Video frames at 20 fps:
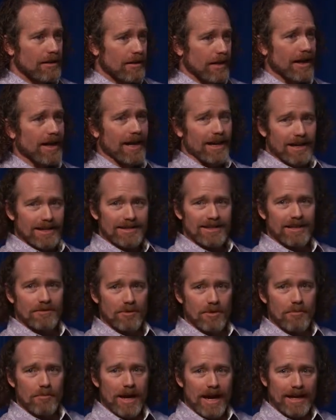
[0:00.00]
again, I said
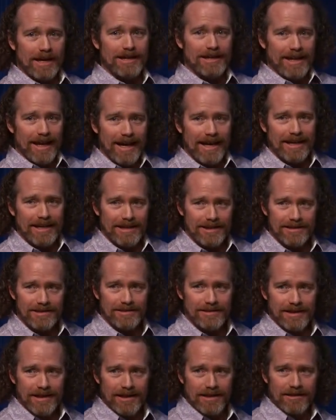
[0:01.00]
we were back in the
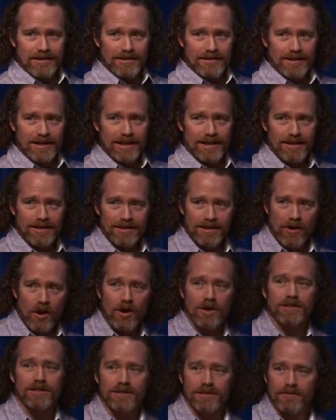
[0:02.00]
80s in
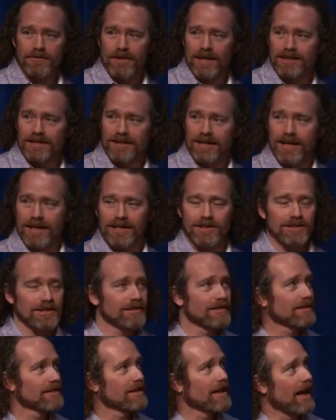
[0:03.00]
arson
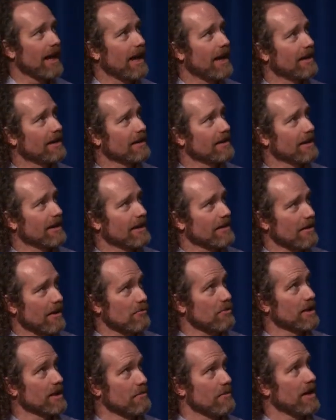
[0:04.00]
investigations, and I
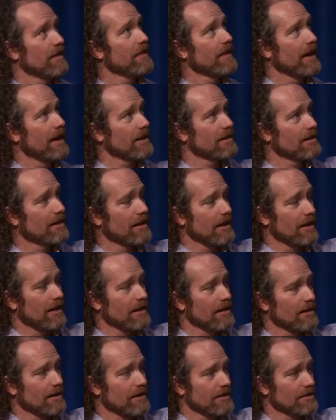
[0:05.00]
really meant that.
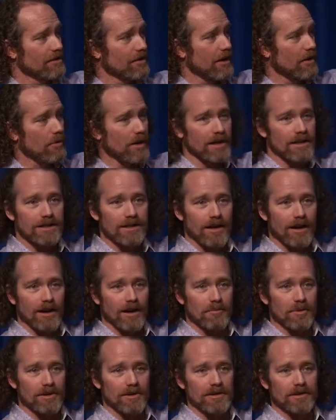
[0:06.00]
So I want to talk
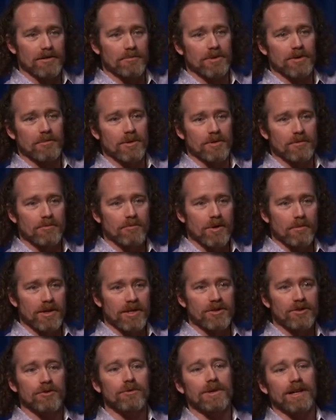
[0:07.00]
a little bit about what we
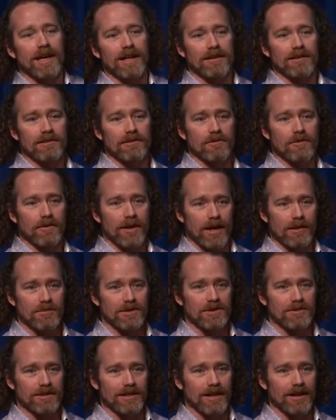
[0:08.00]
do in analytical
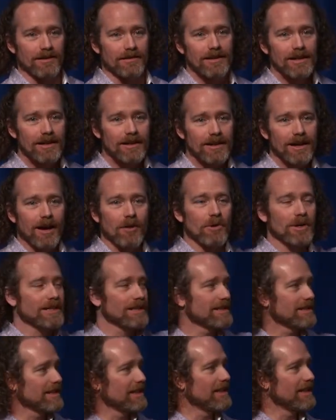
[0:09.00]
chemistry now. I worked
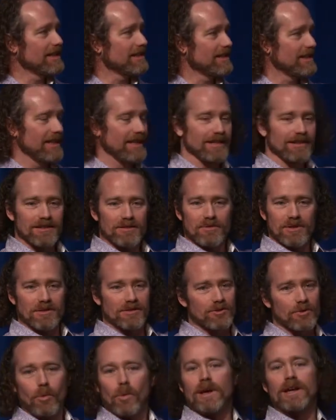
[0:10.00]
at CDC. There's been
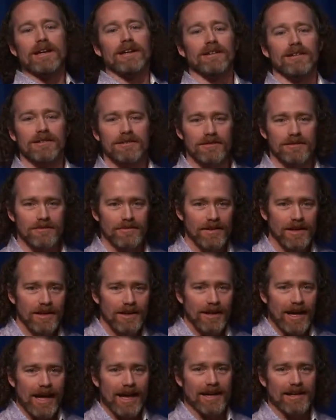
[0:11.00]
20 years of
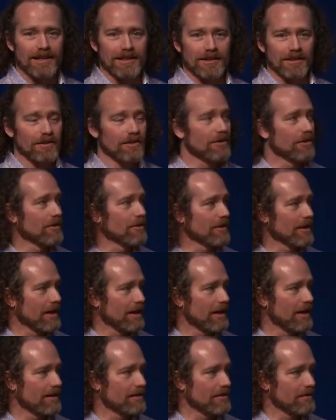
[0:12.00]

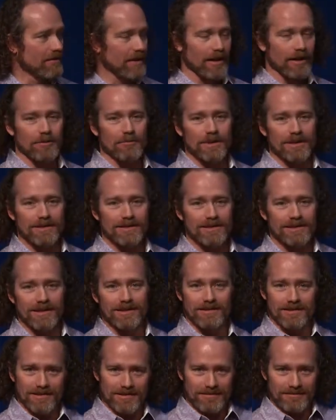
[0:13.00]
analytical development
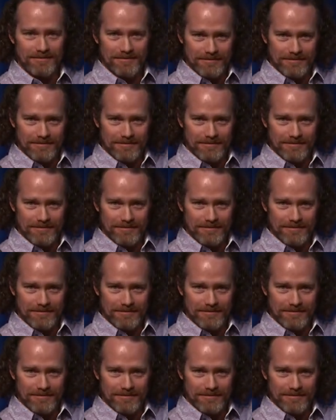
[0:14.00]
since